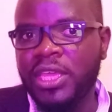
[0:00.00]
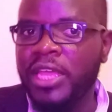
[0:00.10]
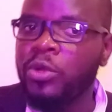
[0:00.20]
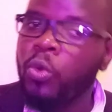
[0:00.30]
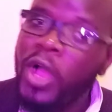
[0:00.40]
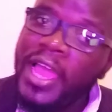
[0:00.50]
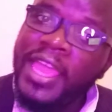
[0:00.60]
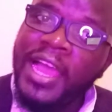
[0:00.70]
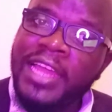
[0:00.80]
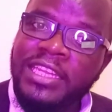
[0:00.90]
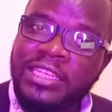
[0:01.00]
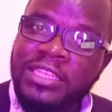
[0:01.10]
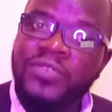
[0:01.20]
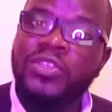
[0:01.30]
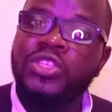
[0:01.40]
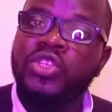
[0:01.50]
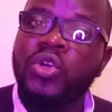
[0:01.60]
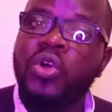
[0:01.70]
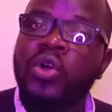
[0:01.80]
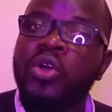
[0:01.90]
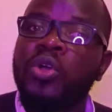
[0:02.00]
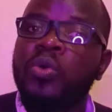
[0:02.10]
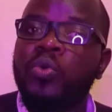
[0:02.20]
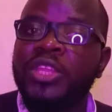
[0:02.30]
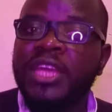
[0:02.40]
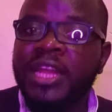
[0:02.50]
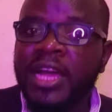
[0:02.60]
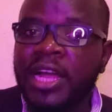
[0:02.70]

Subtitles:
and why an individual with an